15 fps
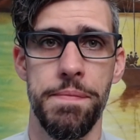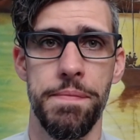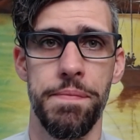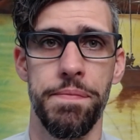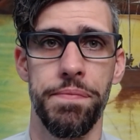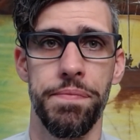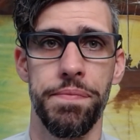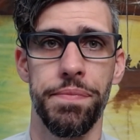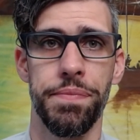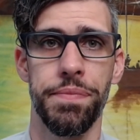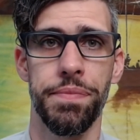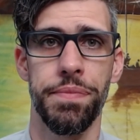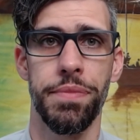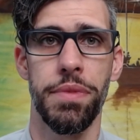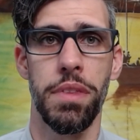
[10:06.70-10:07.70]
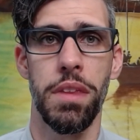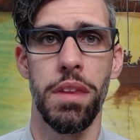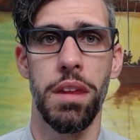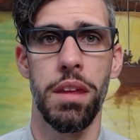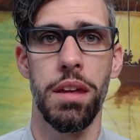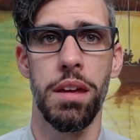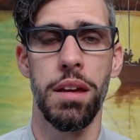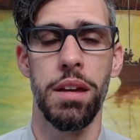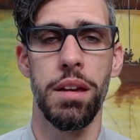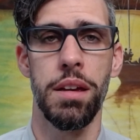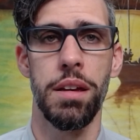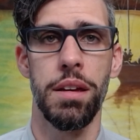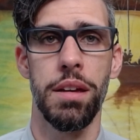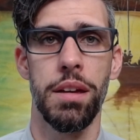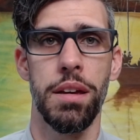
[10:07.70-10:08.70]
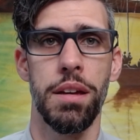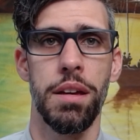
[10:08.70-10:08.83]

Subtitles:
No one is speaking in this clip.